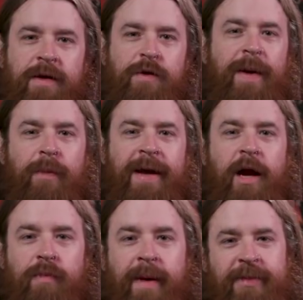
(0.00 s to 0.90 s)
You may or may
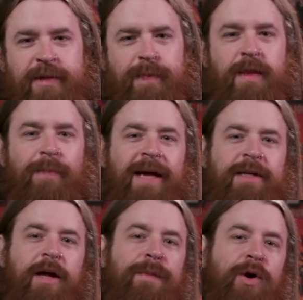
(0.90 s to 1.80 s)
not remember this, but the Black
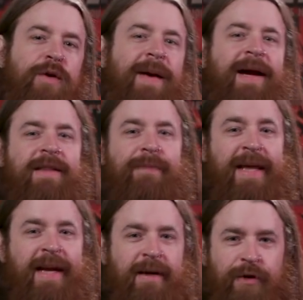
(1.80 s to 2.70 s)
Dahlia Murder back in the
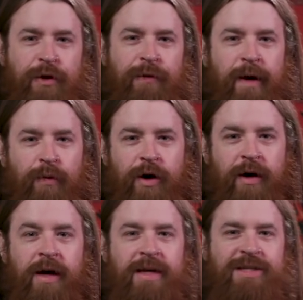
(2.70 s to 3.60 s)
beginning of their career were